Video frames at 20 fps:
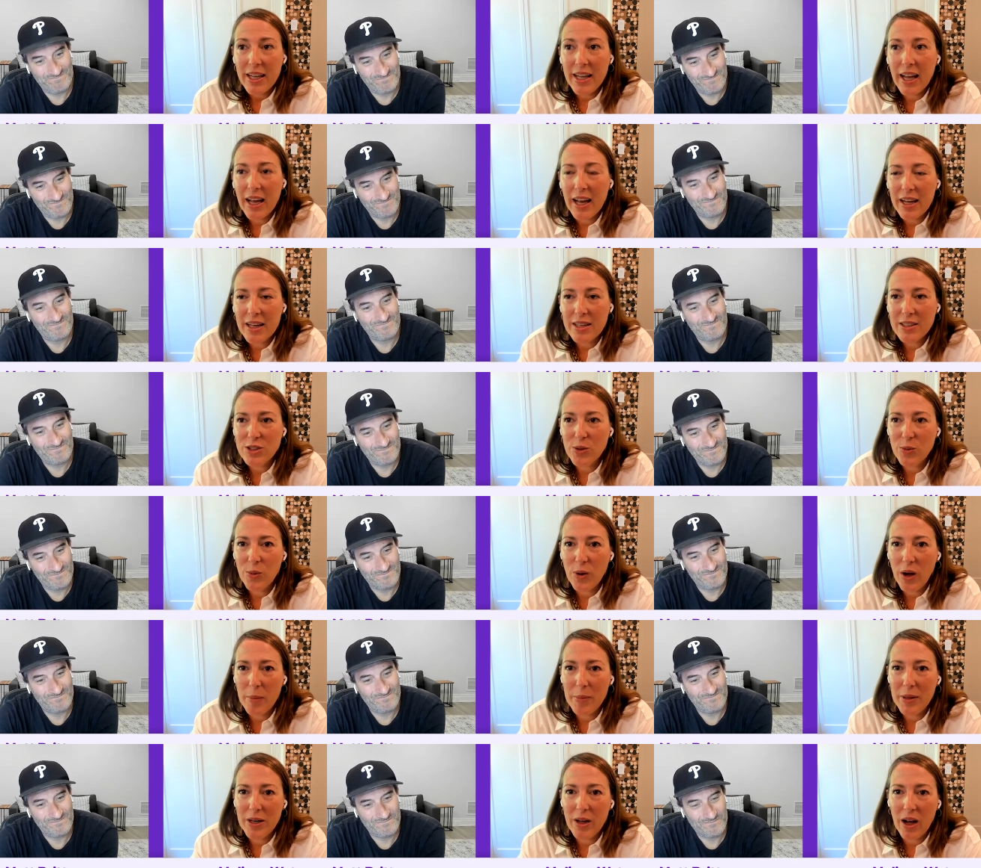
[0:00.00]
Speaker 1: Yeah. So,
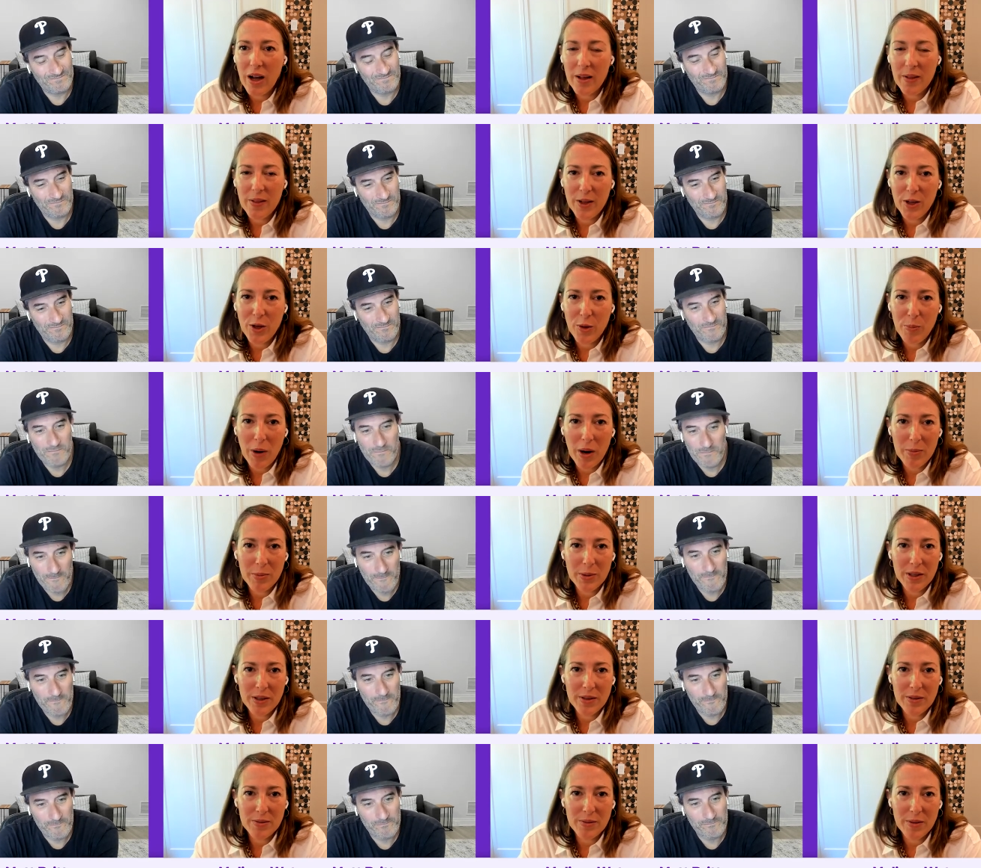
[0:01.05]
I mean, I think you
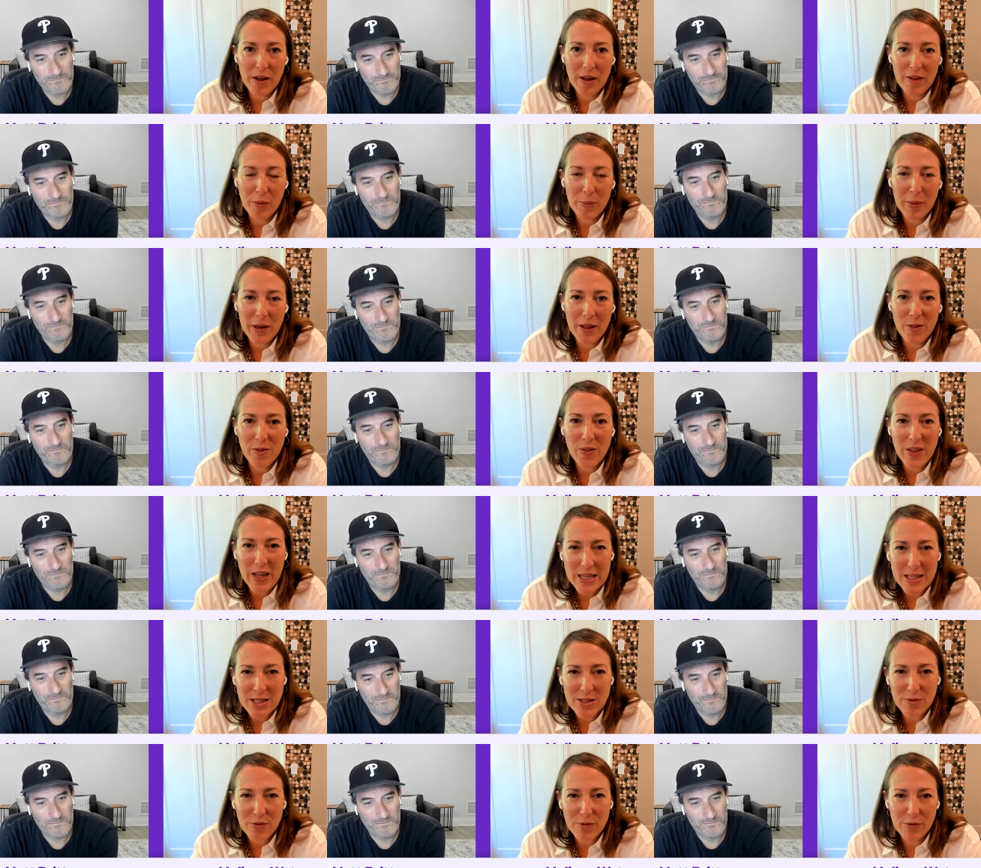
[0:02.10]
probably, everybody
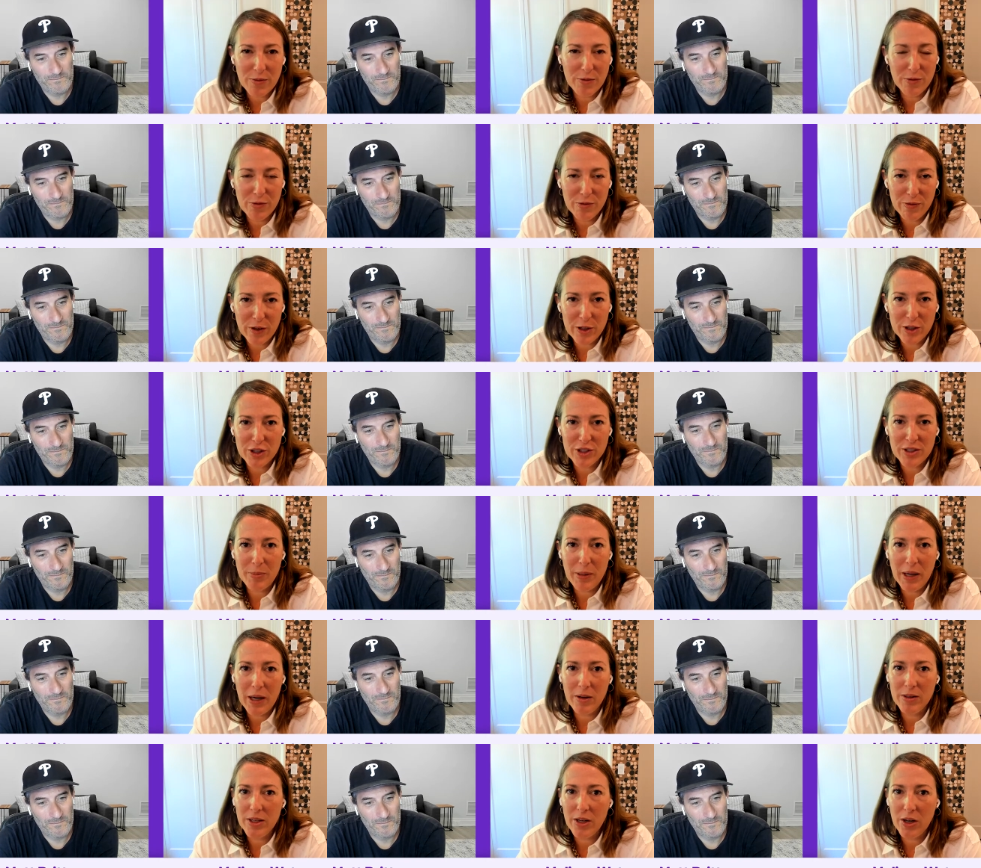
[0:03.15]
thinks first
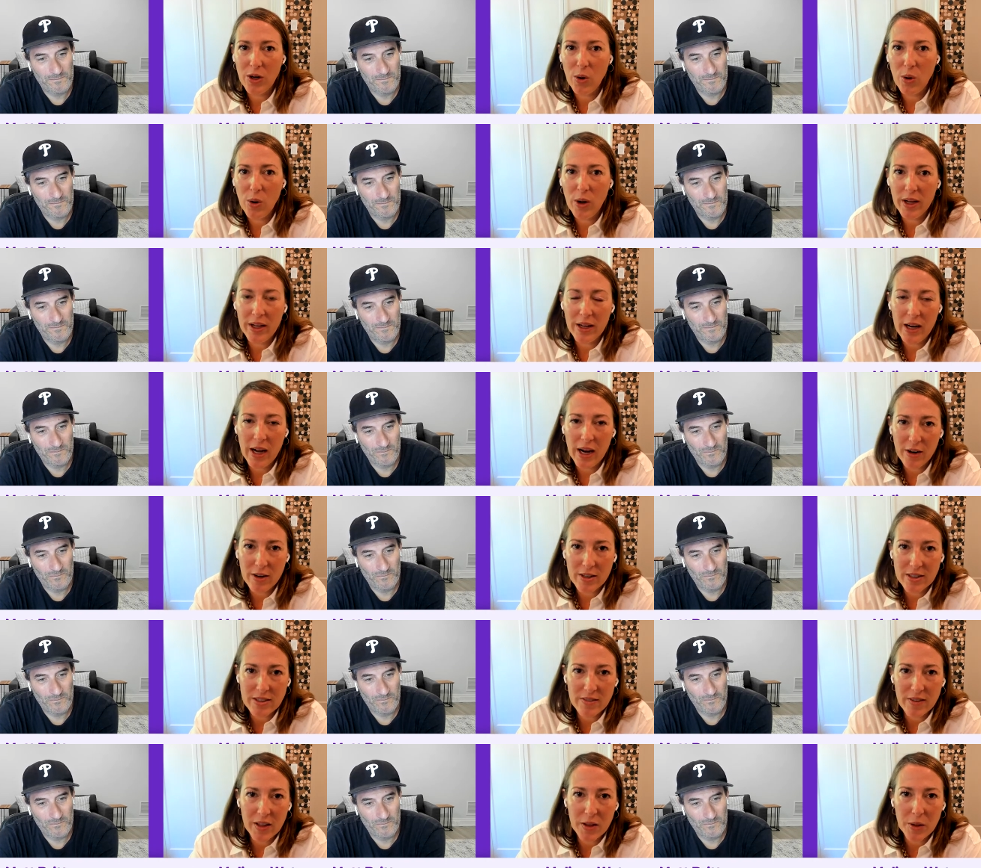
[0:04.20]
about, you know, oh, I can hire a
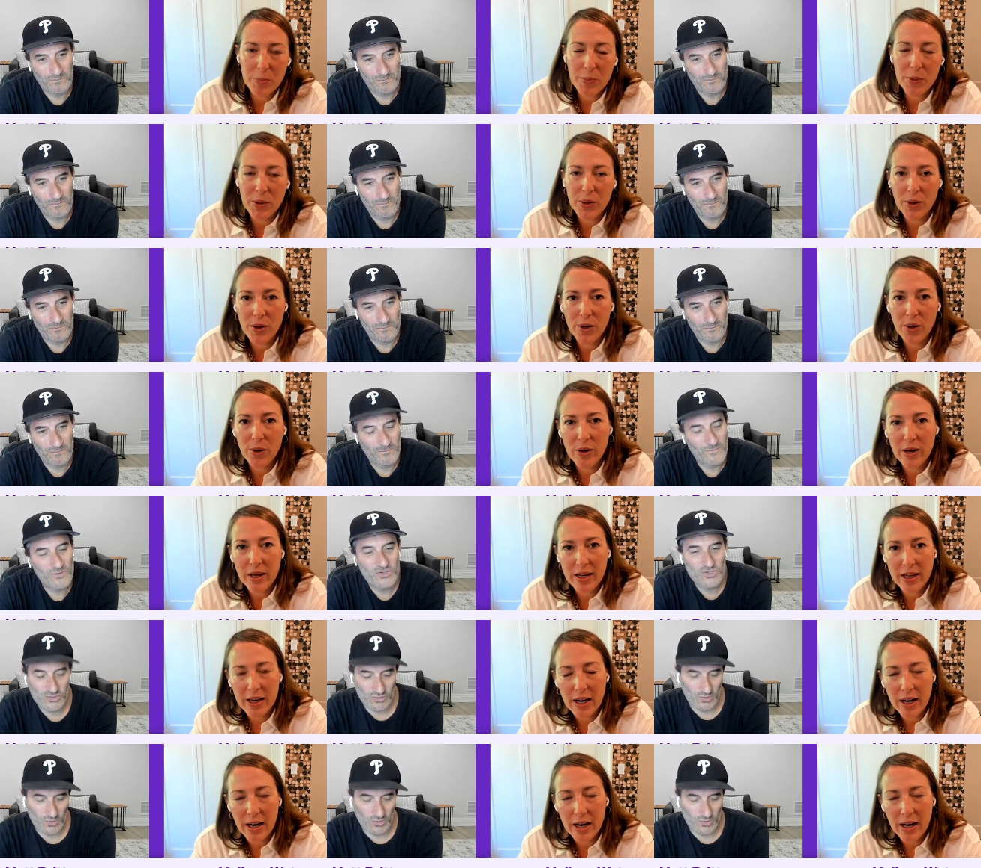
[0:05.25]
developer, oh, I sure.